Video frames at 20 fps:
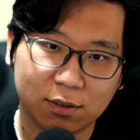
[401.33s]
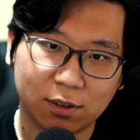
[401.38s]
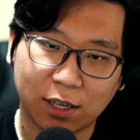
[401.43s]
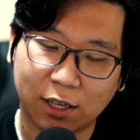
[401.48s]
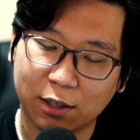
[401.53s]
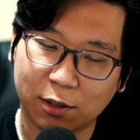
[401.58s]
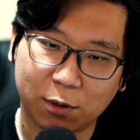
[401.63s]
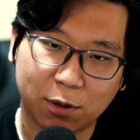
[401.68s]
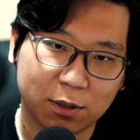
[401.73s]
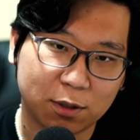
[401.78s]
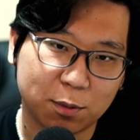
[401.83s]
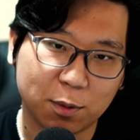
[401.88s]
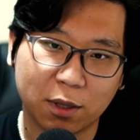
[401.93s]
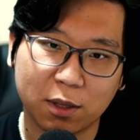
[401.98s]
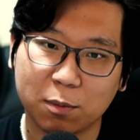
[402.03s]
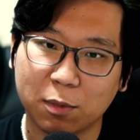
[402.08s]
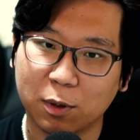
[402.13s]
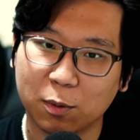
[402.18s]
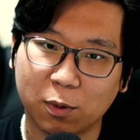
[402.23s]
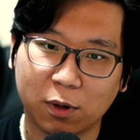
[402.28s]
8th grade spelling
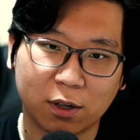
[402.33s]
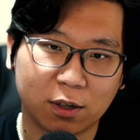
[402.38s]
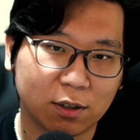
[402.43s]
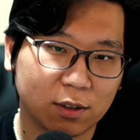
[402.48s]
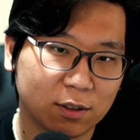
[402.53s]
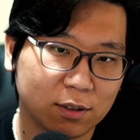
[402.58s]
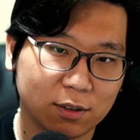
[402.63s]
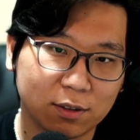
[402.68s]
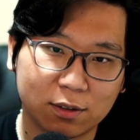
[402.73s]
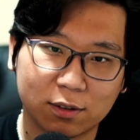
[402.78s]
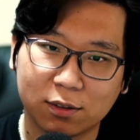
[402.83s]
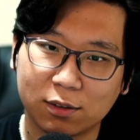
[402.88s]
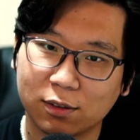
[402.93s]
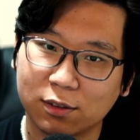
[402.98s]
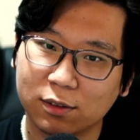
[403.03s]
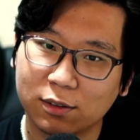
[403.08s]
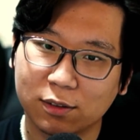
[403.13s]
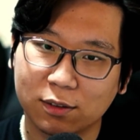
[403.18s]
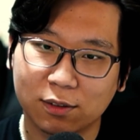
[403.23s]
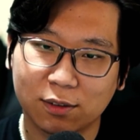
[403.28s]
bee winner.
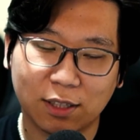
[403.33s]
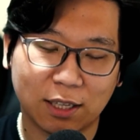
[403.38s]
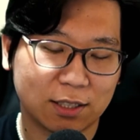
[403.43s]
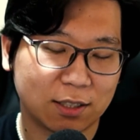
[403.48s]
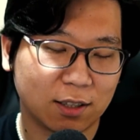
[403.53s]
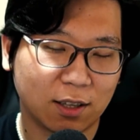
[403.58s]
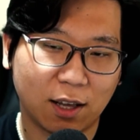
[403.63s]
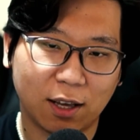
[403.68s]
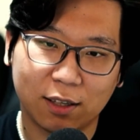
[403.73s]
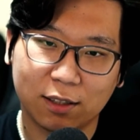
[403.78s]
That's a lie.